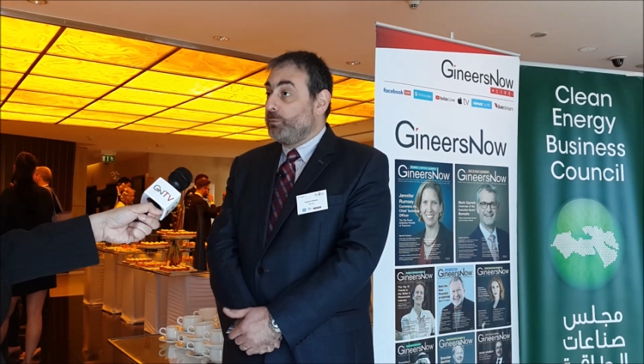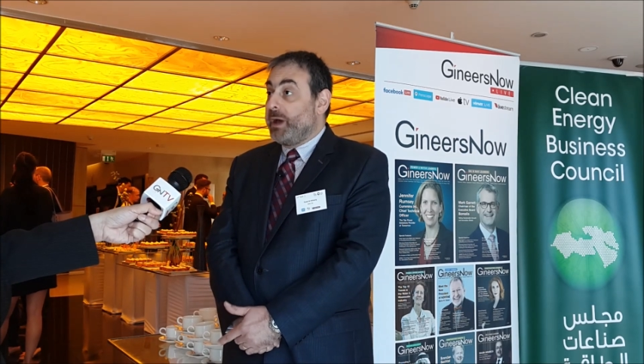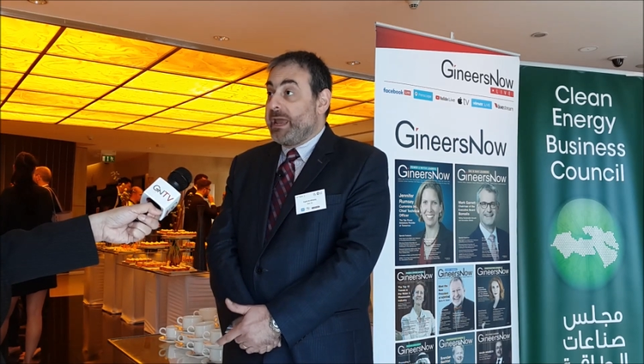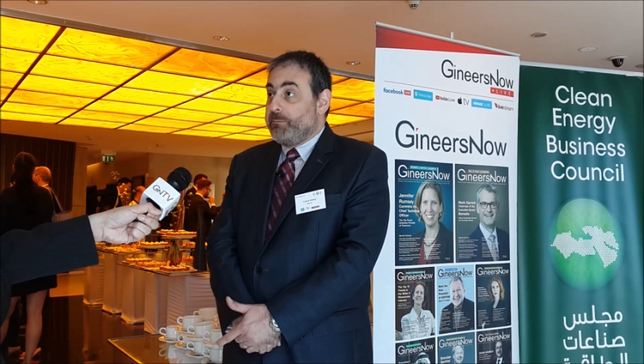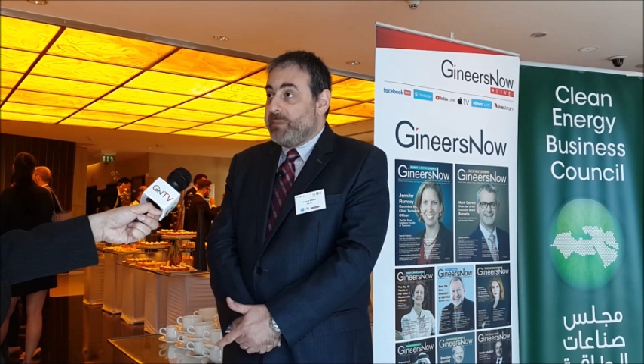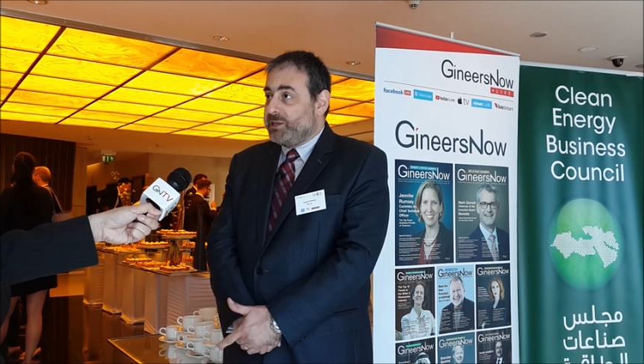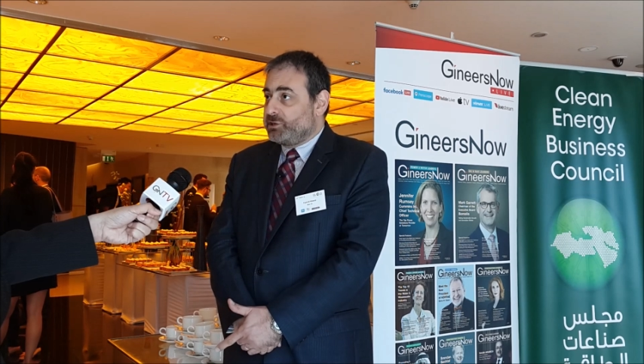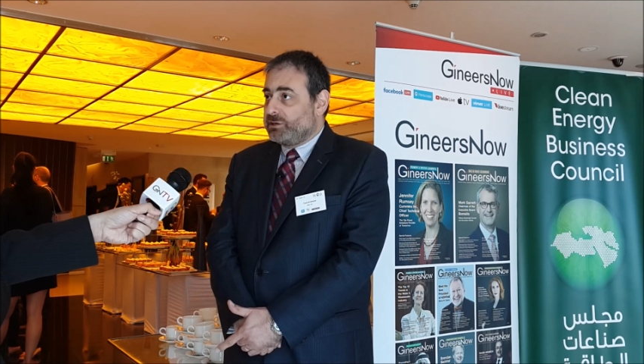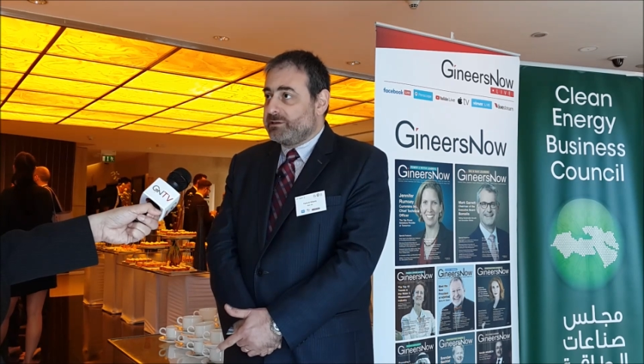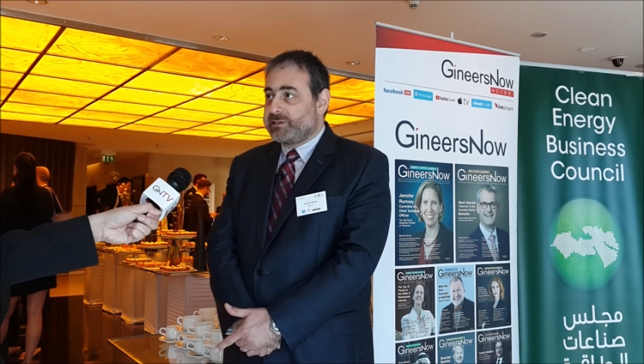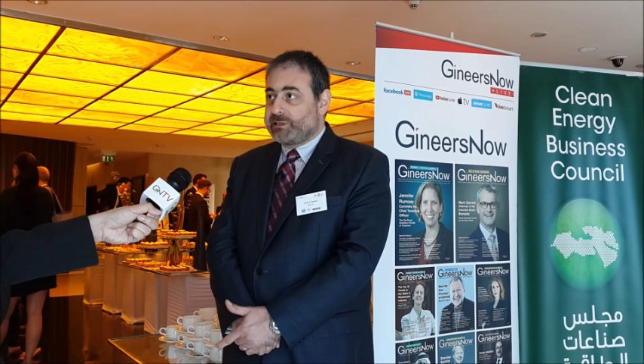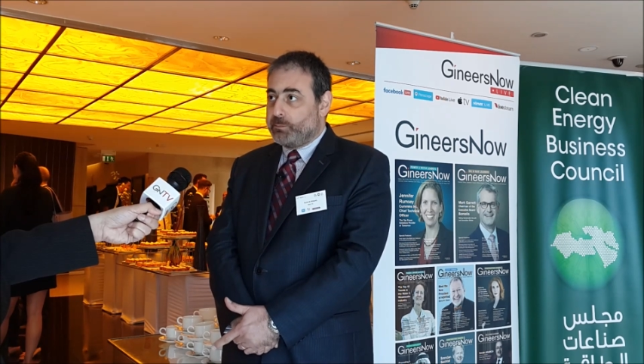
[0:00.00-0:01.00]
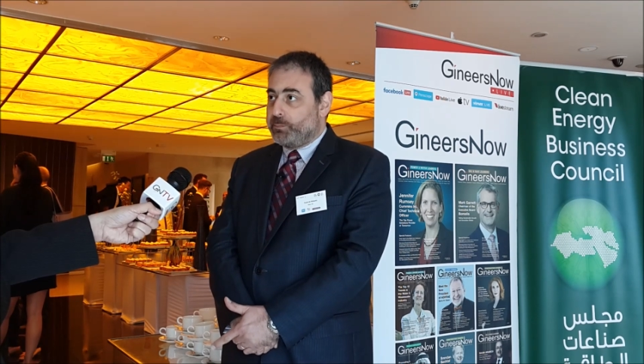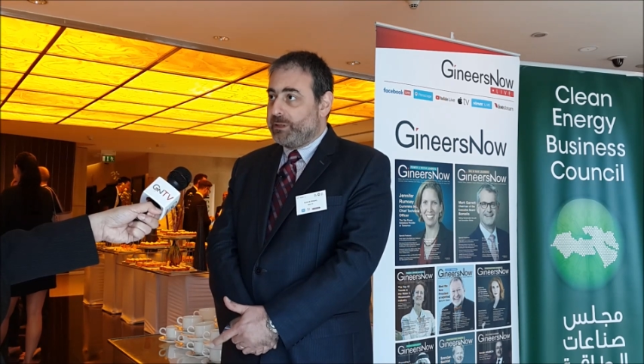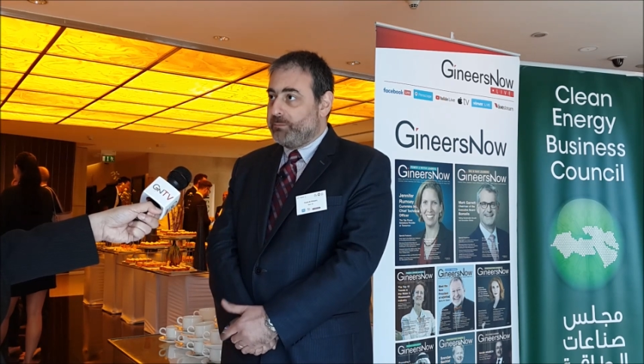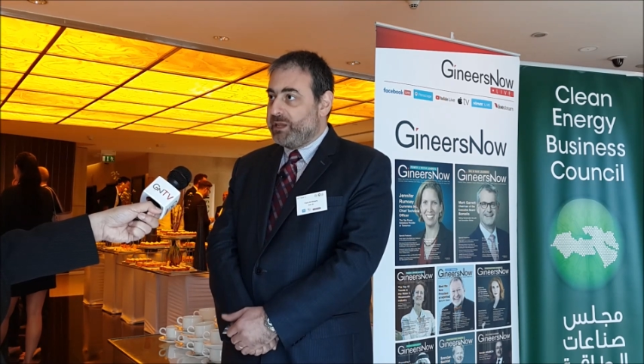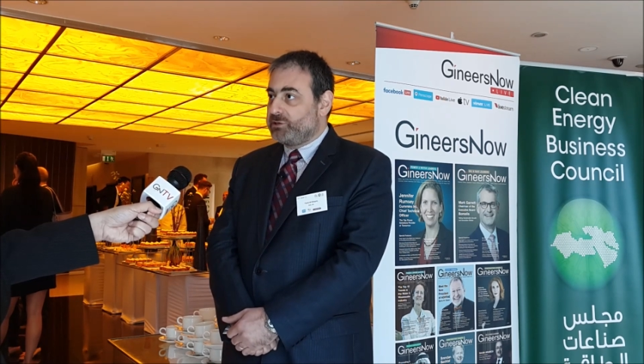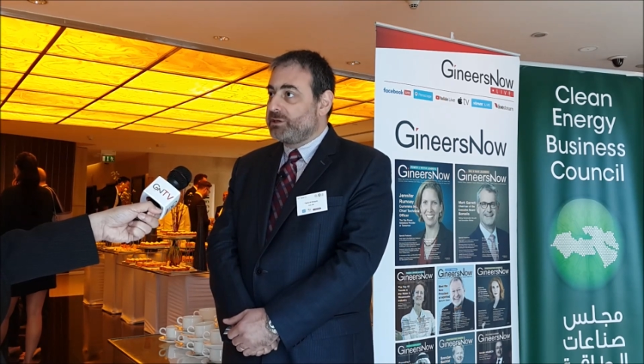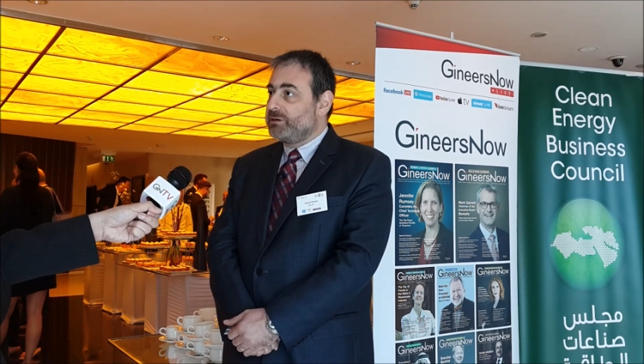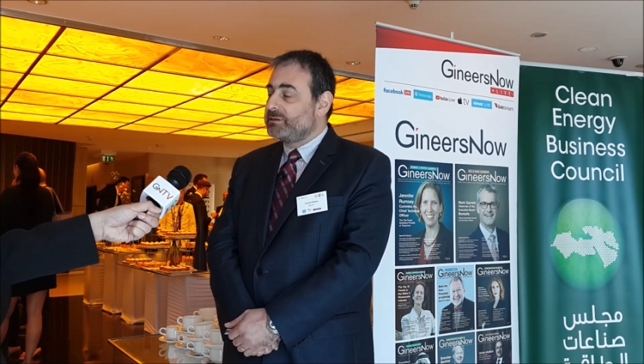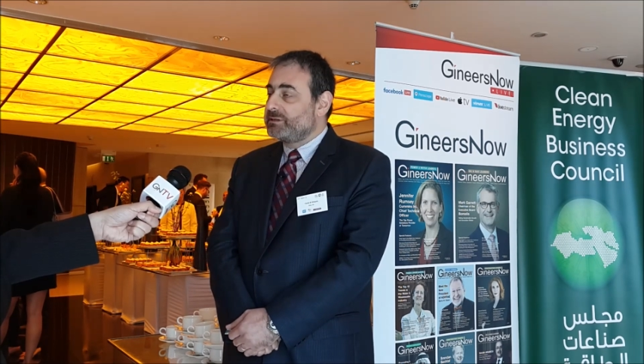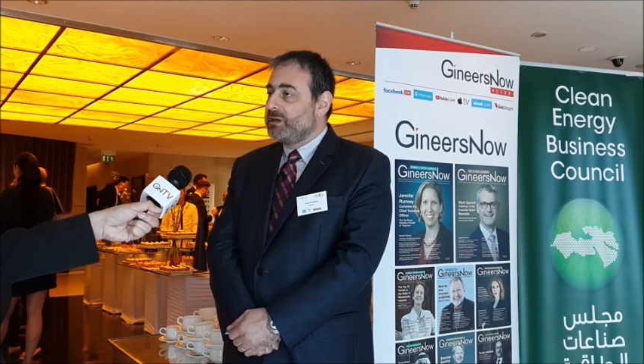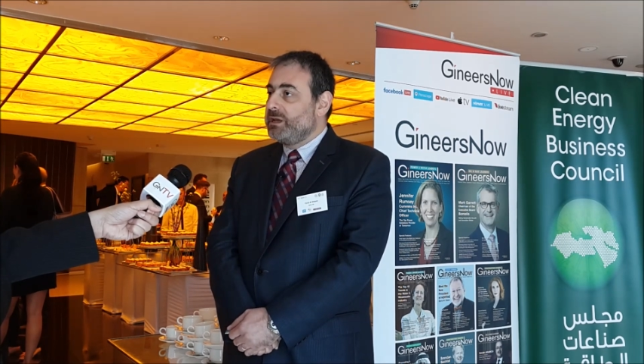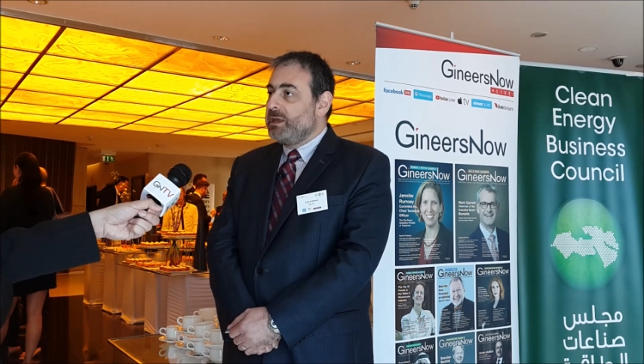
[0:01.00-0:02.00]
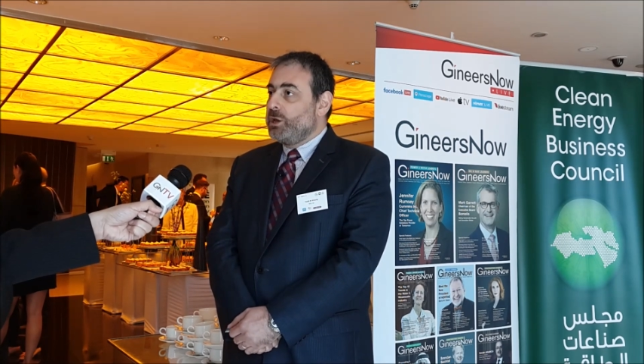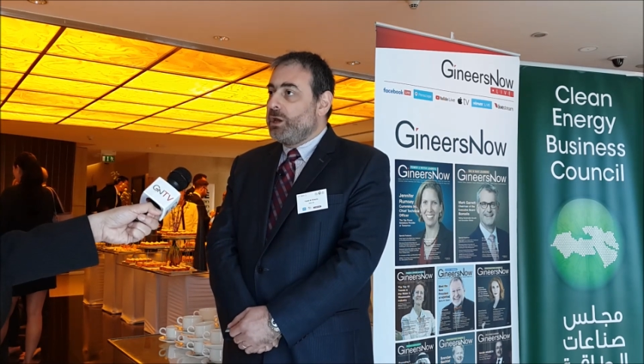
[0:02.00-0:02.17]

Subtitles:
to buy meters, simple meters.